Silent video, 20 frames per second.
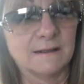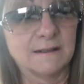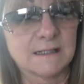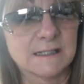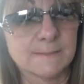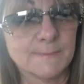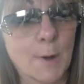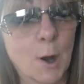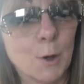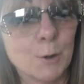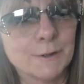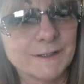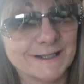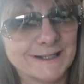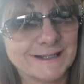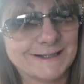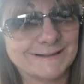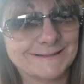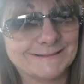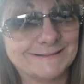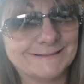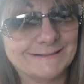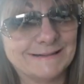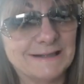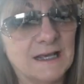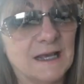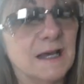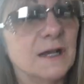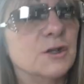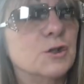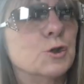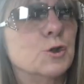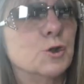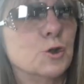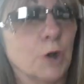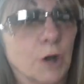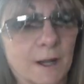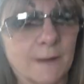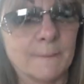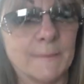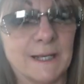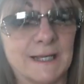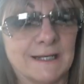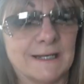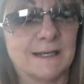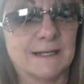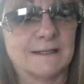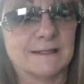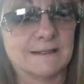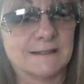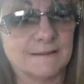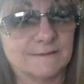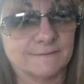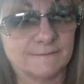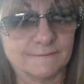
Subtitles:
smoked it, tremendous.